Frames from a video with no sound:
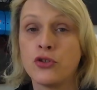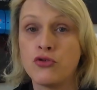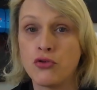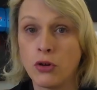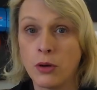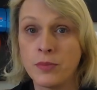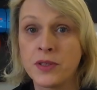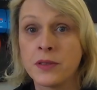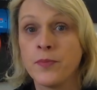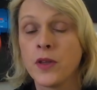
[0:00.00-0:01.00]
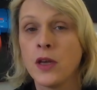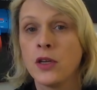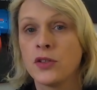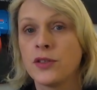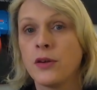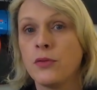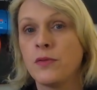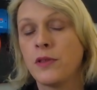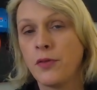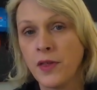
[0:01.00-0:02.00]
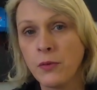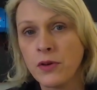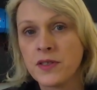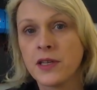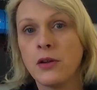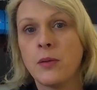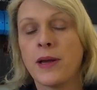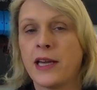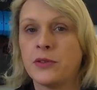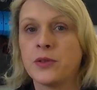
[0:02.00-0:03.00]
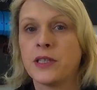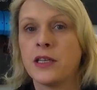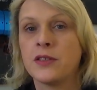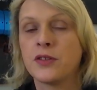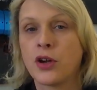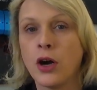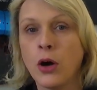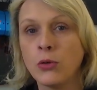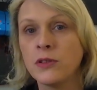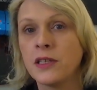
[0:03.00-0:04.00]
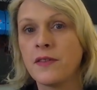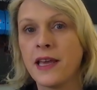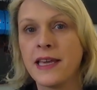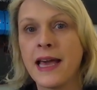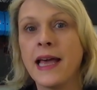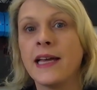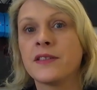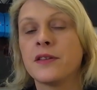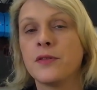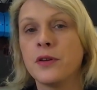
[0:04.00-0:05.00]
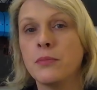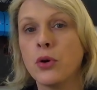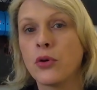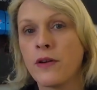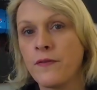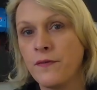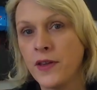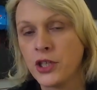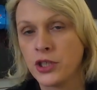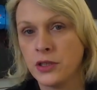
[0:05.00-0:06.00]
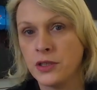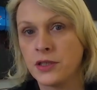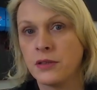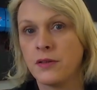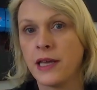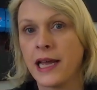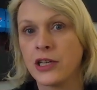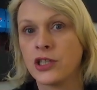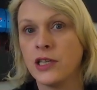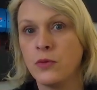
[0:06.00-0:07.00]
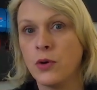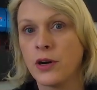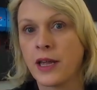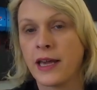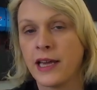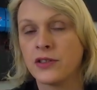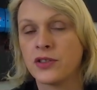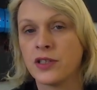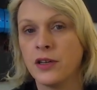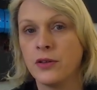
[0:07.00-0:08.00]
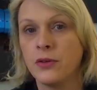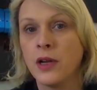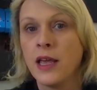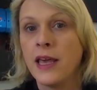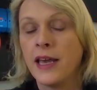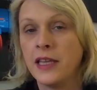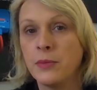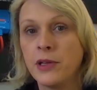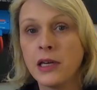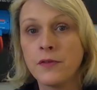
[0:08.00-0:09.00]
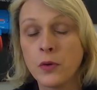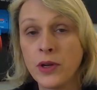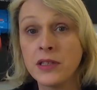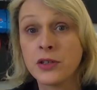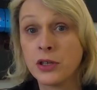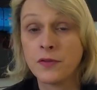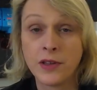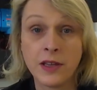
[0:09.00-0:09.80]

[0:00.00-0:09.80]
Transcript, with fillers: drops. So the thing with solar panels is the colder they get, the more efficient they actually work at. So in the middle of the winter, if,